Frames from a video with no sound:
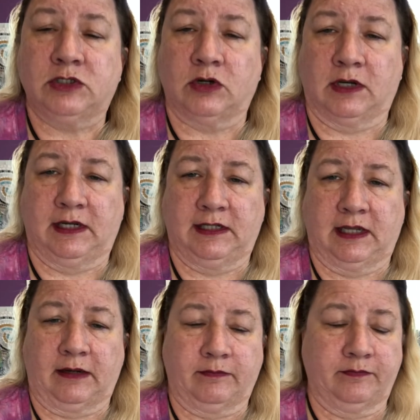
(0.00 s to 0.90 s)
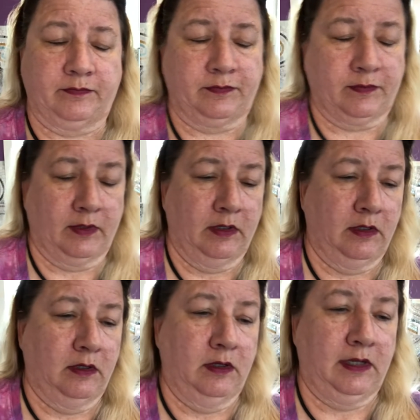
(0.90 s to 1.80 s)
to draw anything.
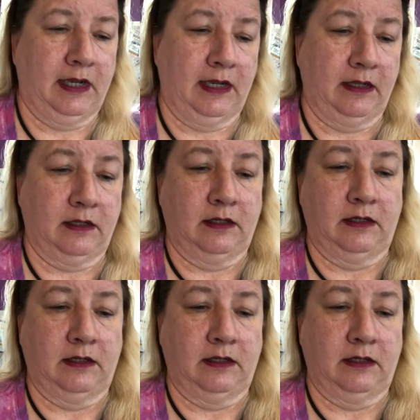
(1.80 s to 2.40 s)
Okay.